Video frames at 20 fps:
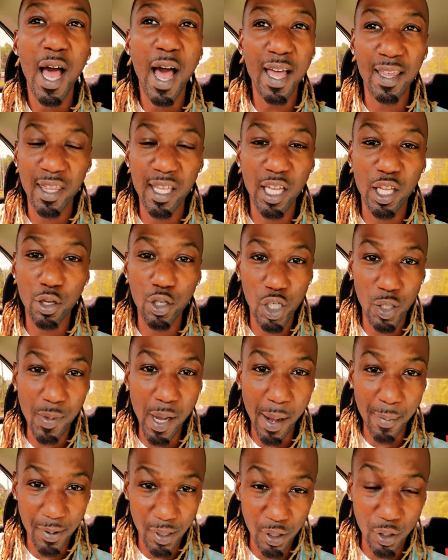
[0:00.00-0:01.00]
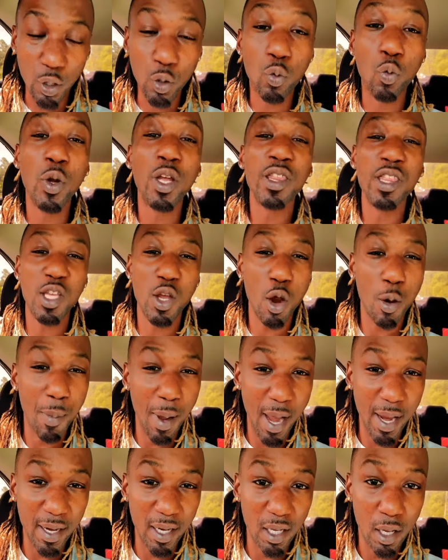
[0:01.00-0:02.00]
I think you should be able to do with your
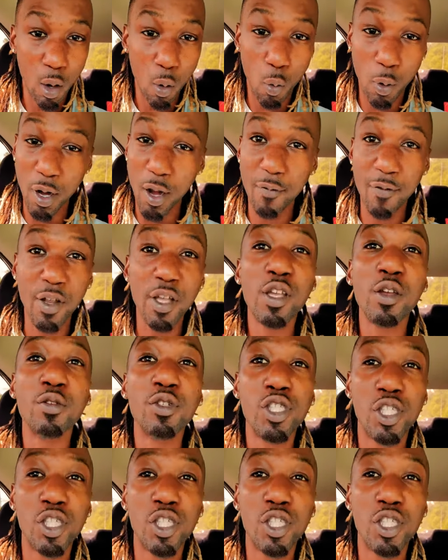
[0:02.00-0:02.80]
body whatever you